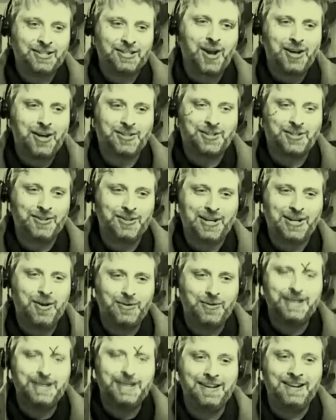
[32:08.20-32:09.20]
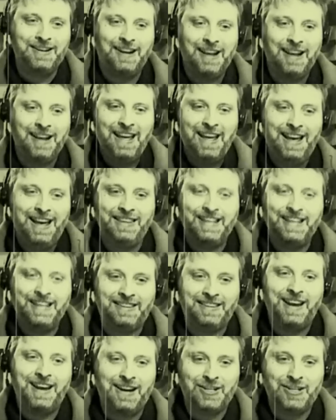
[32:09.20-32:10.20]
saucers are real and that
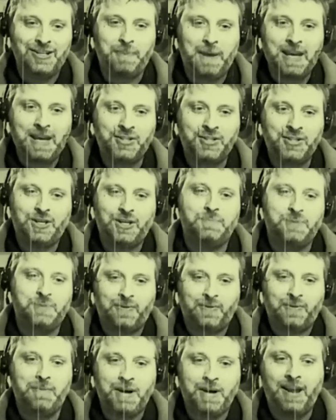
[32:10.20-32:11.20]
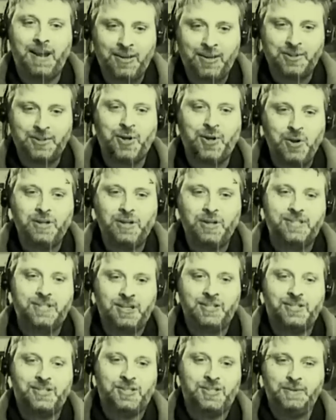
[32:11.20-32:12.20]
they are spaceships from another solar
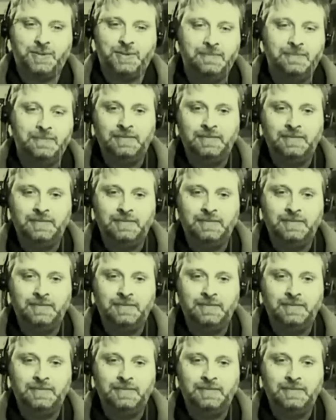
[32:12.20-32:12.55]
system.